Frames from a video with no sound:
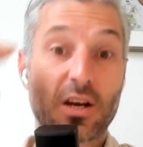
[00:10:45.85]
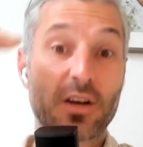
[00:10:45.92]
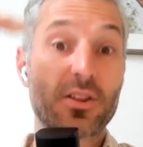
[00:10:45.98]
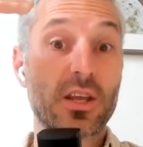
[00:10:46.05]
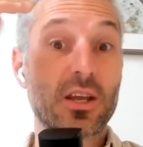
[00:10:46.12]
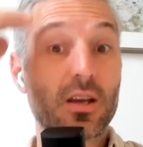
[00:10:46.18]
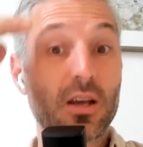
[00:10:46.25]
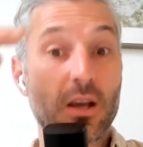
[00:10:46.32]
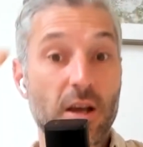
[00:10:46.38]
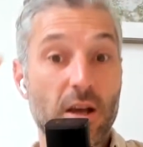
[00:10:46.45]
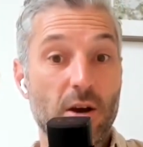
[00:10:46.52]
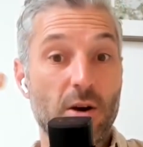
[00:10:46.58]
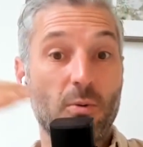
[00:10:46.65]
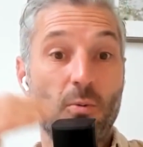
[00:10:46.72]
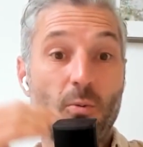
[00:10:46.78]
I think
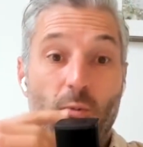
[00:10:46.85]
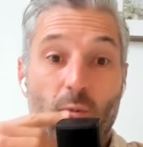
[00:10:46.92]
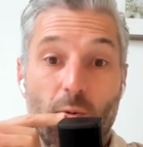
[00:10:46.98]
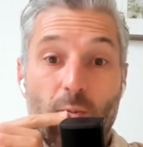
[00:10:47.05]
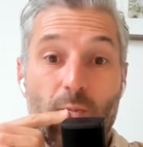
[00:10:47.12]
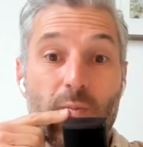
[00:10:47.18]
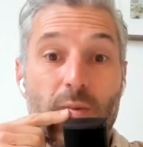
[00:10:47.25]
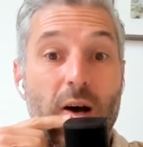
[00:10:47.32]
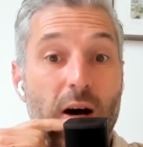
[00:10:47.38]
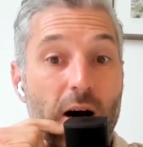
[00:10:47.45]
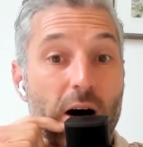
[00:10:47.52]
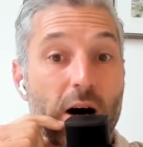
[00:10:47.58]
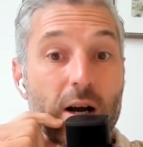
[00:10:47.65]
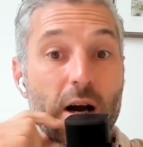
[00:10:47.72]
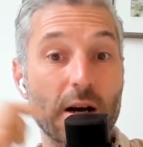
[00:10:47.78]

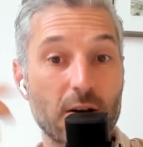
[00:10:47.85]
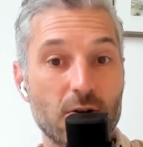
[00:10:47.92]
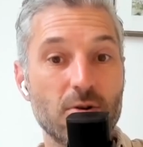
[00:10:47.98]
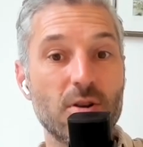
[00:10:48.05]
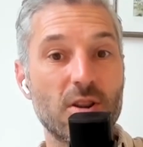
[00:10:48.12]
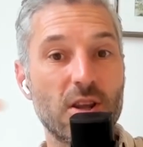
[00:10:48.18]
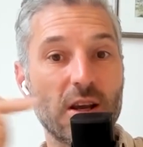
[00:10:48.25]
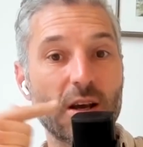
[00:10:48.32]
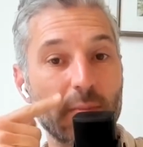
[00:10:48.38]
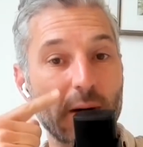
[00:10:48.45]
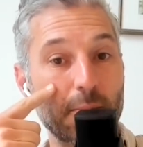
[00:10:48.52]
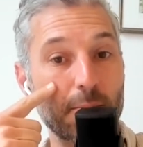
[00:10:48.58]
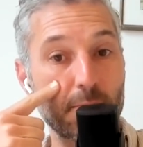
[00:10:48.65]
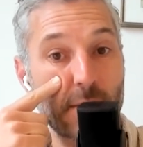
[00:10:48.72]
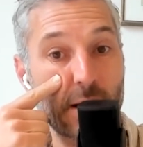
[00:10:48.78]
I could think
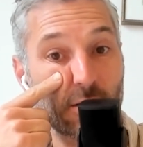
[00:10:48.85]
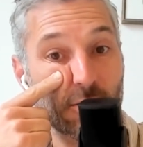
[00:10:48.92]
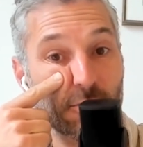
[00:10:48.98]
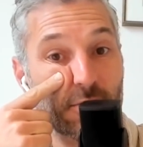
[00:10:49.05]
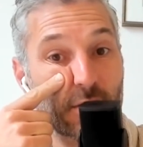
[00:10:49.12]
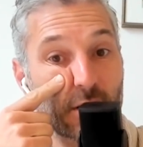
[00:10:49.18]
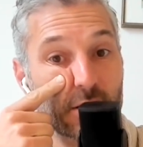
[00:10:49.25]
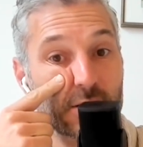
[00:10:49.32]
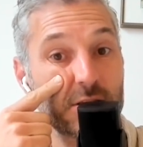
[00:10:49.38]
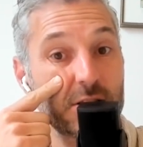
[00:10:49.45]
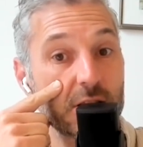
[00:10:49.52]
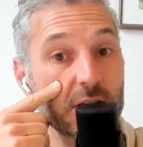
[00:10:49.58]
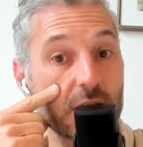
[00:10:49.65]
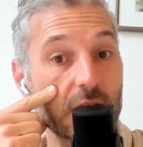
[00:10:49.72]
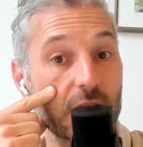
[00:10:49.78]
about
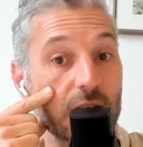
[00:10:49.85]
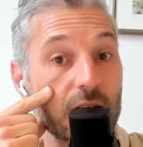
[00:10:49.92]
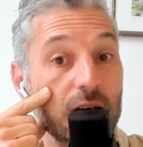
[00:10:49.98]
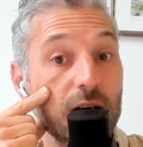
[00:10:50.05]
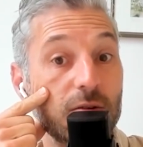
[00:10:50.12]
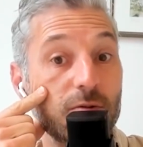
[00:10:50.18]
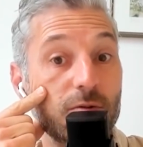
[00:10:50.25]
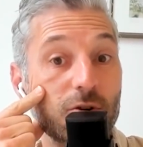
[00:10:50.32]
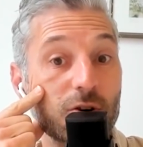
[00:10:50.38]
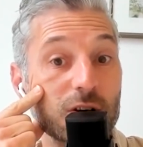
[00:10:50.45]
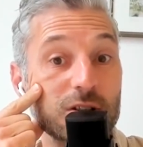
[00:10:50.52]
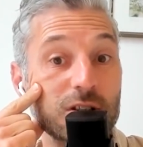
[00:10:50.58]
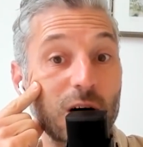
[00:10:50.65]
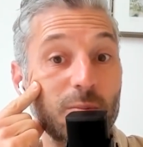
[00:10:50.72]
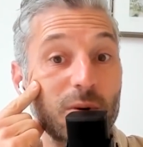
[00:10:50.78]
malfunctioning, for
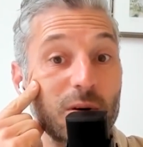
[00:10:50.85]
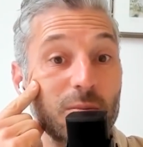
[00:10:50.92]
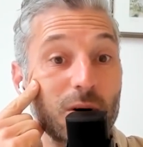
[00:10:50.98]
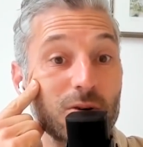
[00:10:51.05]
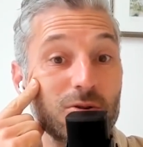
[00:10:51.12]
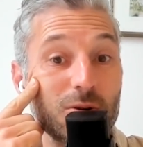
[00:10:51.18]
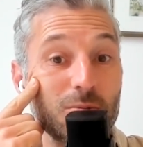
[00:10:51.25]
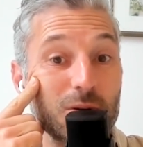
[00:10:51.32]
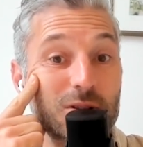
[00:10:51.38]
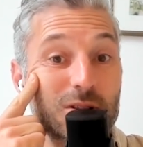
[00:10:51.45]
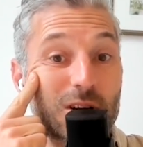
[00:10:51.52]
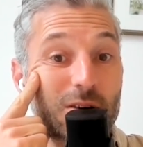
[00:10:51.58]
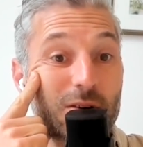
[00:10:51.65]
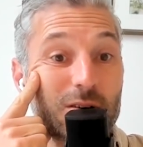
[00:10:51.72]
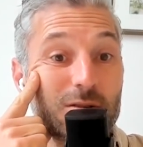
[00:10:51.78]
example, in multiple
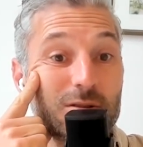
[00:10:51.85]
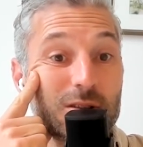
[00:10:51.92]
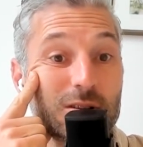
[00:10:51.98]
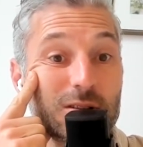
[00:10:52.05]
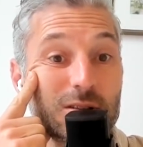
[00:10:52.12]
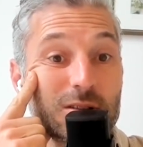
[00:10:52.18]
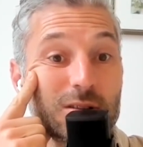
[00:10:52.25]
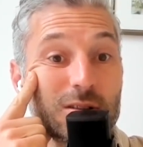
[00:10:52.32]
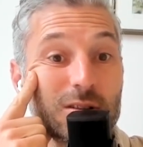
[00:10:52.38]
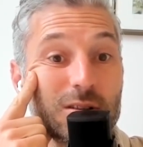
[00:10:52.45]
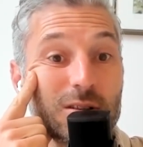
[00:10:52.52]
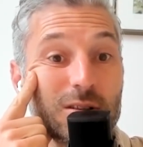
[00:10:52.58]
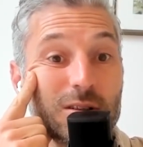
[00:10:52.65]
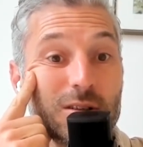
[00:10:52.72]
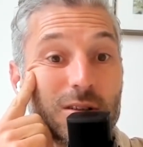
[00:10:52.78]
sclerosis,
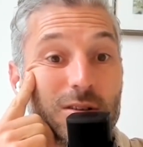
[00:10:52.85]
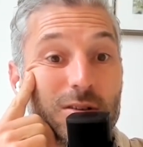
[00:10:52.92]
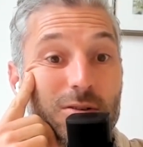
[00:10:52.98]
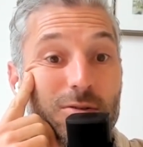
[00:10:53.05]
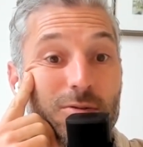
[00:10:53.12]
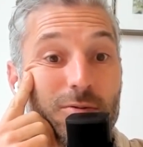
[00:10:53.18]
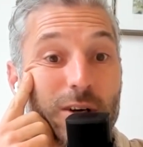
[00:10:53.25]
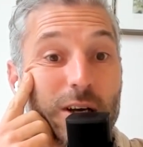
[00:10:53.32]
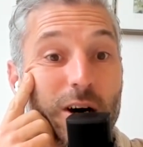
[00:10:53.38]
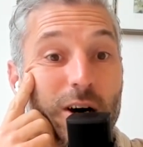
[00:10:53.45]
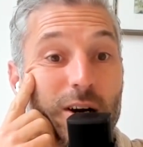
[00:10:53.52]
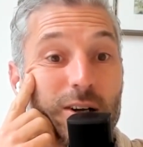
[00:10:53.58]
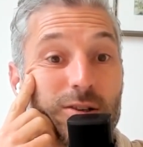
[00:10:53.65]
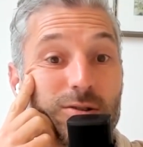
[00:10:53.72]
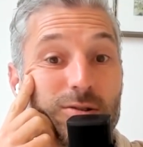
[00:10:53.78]

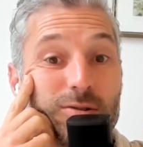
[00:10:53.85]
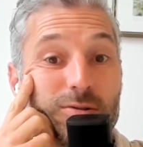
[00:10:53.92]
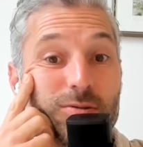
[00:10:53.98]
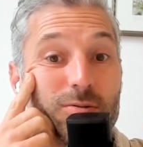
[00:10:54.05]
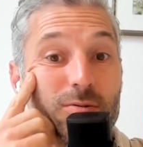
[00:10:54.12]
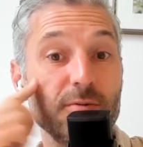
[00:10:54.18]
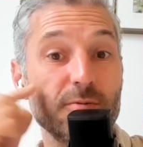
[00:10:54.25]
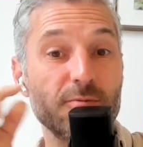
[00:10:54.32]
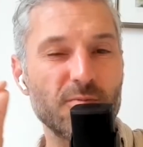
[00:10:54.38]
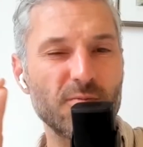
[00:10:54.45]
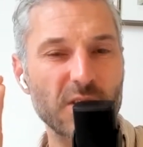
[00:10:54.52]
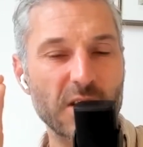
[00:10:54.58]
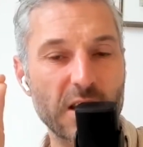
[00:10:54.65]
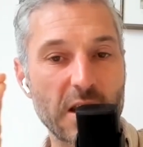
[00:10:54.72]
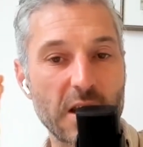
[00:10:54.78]
regarding to
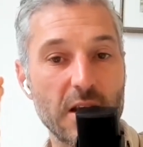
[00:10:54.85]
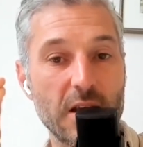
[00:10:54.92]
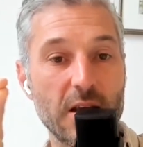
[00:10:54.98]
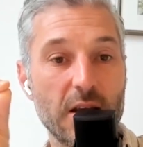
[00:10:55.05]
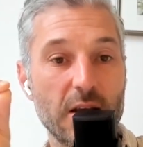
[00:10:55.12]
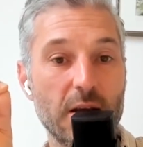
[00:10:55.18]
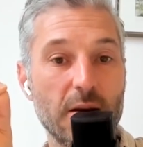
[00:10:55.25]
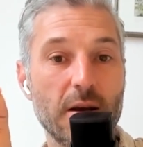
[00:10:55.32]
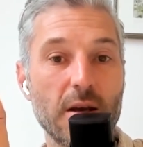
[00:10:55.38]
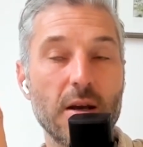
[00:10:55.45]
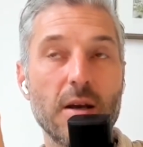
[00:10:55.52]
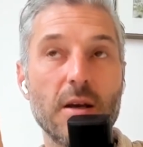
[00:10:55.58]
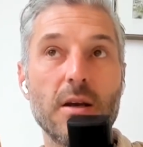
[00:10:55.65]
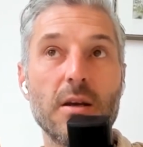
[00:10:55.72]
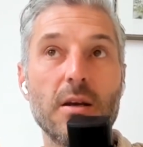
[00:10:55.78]
key
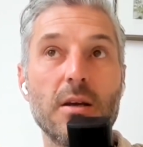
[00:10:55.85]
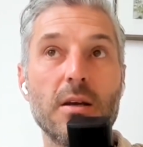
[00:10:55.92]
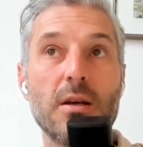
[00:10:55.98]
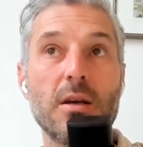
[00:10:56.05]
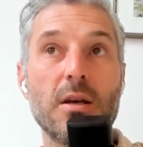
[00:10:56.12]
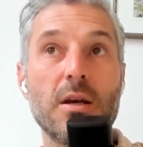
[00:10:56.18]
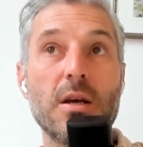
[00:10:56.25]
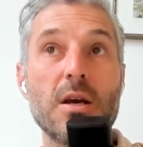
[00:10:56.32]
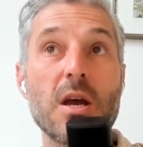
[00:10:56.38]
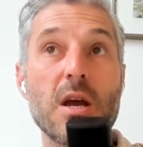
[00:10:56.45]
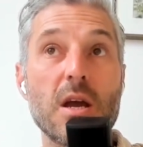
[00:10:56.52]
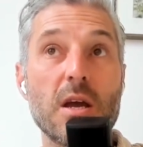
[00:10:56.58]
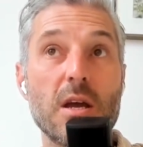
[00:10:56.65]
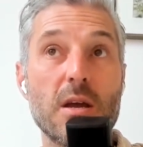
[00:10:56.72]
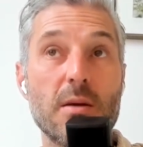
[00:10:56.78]

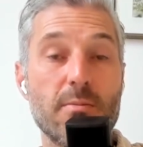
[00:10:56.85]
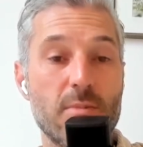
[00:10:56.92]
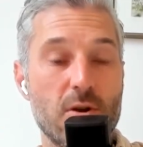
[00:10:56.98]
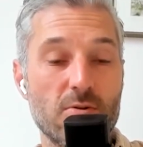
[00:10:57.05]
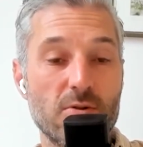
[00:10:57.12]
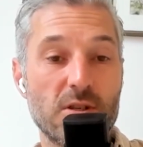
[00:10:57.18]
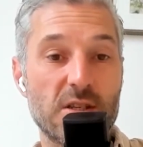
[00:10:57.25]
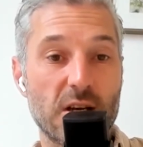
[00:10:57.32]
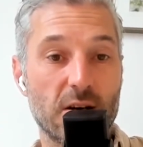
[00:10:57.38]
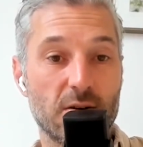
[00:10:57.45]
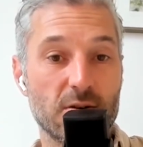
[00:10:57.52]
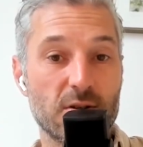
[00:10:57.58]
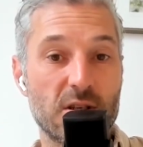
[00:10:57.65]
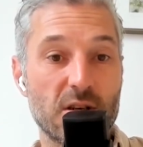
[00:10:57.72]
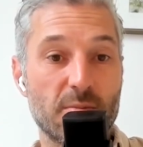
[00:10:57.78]
immune
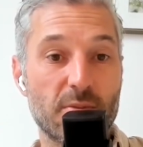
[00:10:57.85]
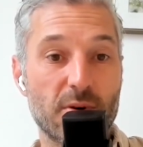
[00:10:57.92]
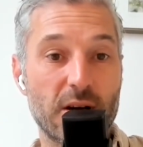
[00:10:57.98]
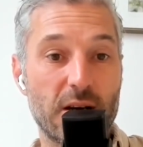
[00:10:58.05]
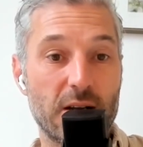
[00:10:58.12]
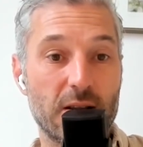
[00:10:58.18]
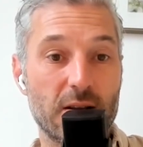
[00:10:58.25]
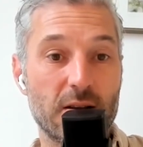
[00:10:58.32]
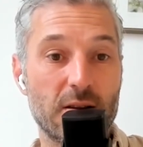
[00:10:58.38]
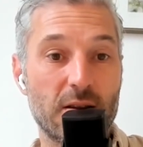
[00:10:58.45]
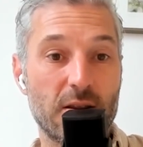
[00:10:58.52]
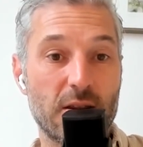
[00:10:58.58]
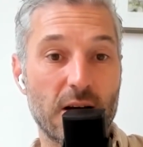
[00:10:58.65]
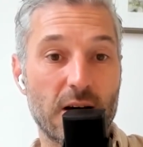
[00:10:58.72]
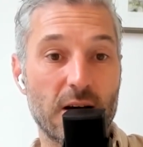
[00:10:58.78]
cells in the brain
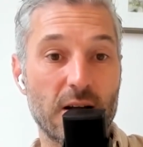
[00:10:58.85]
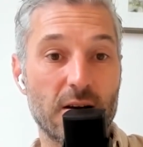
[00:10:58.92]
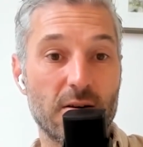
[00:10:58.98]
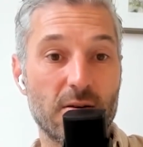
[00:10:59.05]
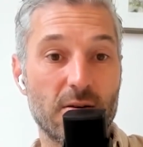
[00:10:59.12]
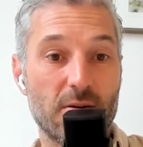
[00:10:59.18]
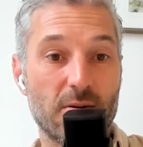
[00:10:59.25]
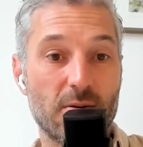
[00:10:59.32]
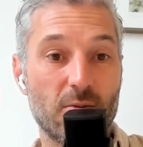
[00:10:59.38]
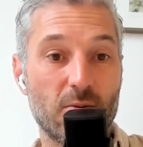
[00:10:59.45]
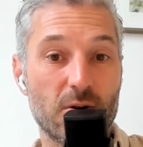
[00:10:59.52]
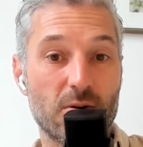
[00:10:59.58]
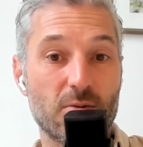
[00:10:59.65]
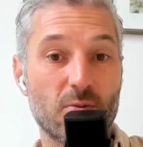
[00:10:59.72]
that would